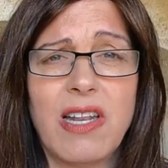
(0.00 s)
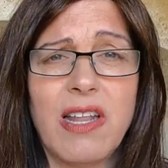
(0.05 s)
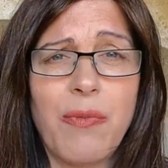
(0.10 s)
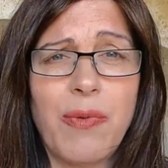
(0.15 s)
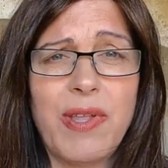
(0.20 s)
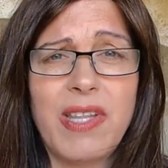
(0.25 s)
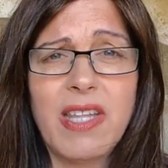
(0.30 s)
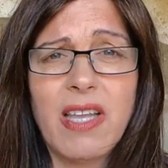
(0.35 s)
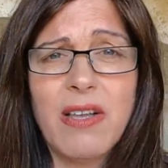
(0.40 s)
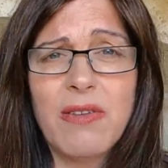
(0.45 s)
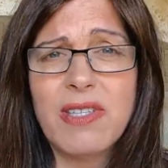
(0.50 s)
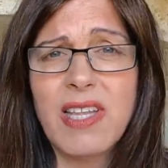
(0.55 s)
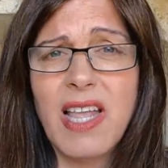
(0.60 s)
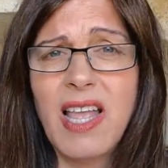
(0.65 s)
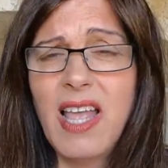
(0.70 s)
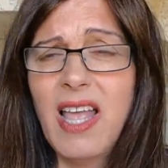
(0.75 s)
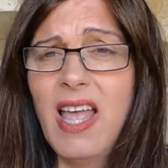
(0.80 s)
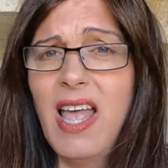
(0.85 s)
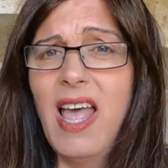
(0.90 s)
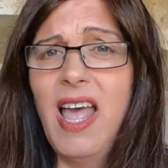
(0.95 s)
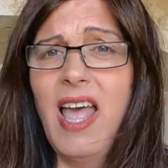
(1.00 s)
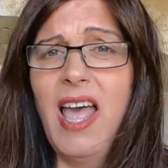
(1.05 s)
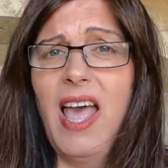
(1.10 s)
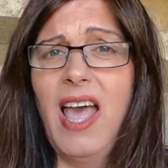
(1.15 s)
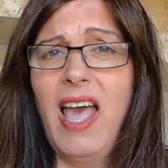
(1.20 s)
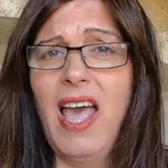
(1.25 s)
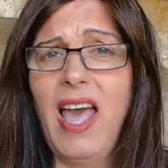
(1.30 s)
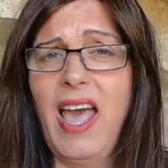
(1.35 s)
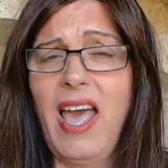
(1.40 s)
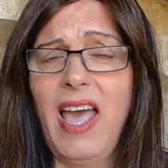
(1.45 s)
slit windows,
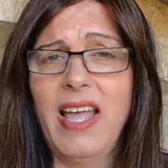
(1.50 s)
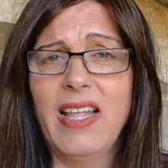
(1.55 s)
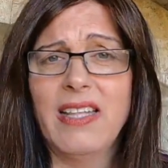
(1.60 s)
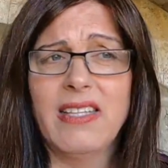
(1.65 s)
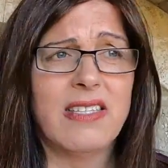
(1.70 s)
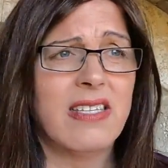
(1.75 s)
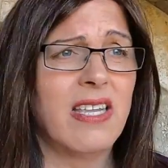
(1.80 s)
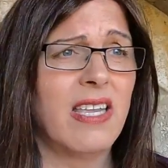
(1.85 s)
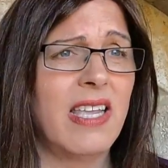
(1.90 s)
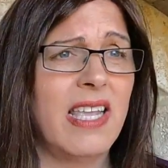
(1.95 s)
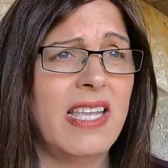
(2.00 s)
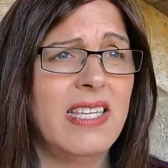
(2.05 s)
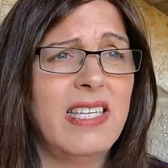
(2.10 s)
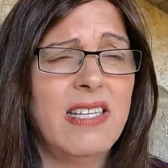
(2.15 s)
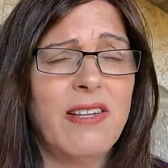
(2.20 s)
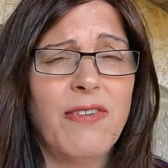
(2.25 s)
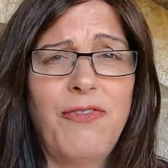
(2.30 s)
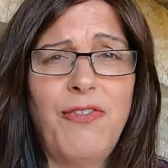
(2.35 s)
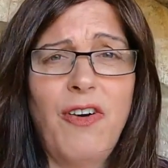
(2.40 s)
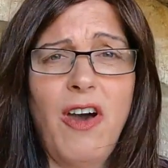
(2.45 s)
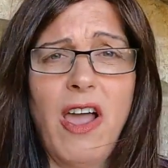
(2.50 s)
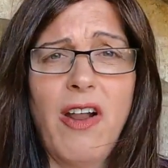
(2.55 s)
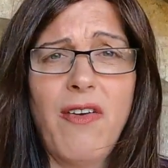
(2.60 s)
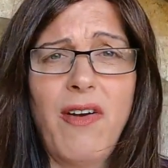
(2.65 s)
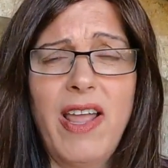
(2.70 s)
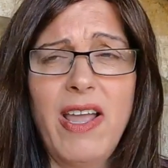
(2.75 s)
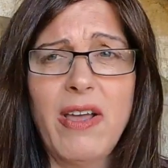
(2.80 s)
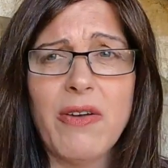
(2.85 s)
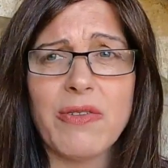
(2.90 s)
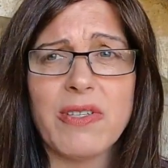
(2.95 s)
and easy to
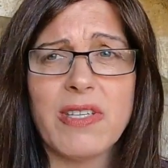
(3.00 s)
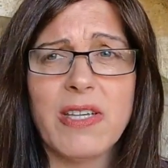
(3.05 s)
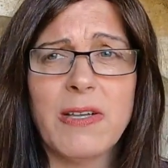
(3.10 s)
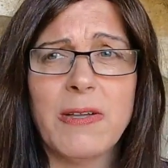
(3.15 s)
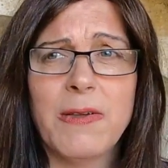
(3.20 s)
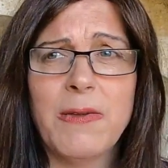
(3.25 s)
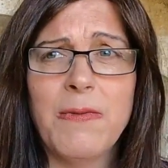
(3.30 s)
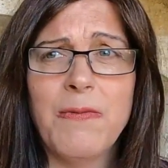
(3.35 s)
fire out.